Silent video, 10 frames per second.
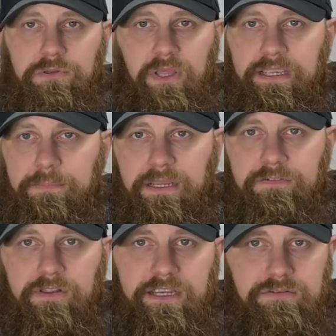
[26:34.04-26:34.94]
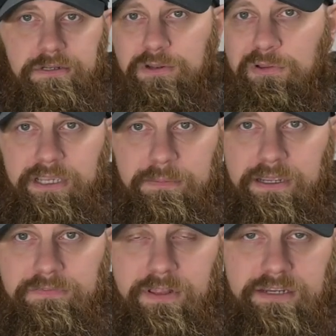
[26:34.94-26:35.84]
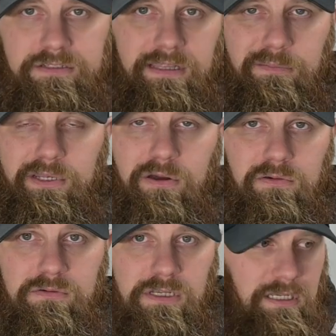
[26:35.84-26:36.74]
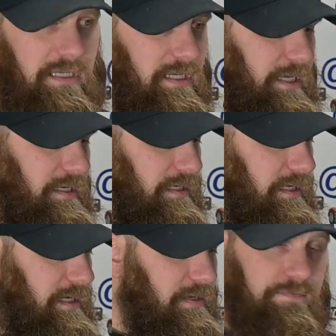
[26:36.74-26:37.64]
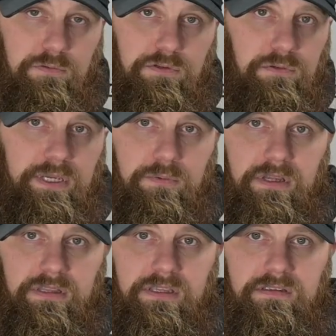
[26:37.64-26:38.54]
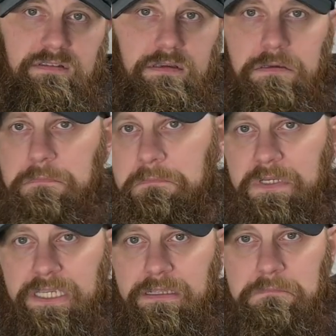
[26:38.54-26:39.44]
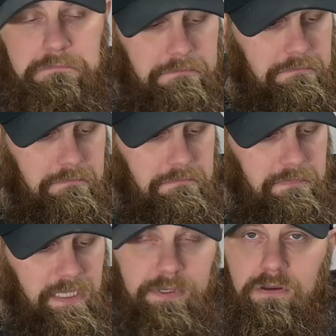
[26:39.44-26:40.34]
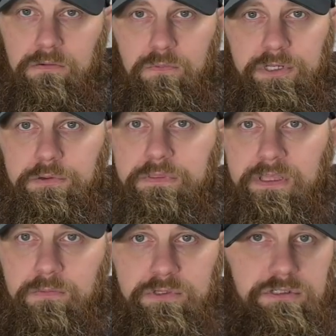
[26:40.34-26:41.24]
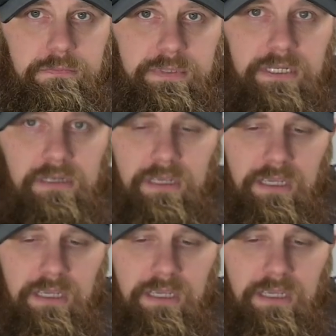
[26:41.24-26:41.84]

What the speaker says: like about your flashlight or don't like about your flashlight? Let me know. And if you do get one of these, again, let me know. What do you think? What's your opinion?